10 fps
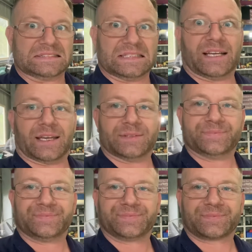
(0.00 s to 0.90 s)
Yeah,
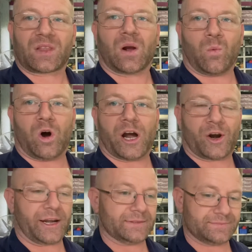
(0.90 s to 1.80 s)

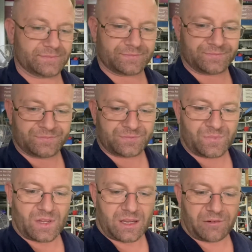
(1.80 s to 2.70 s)
wiring,
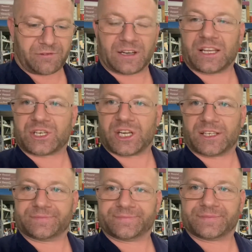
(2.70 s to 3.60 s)
fiddly shit.
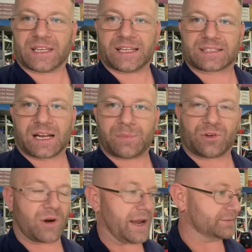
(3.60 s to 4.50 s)
It's going to be
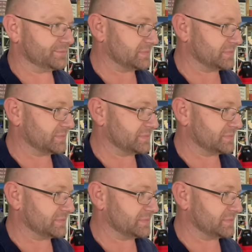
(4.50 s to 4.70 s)
great.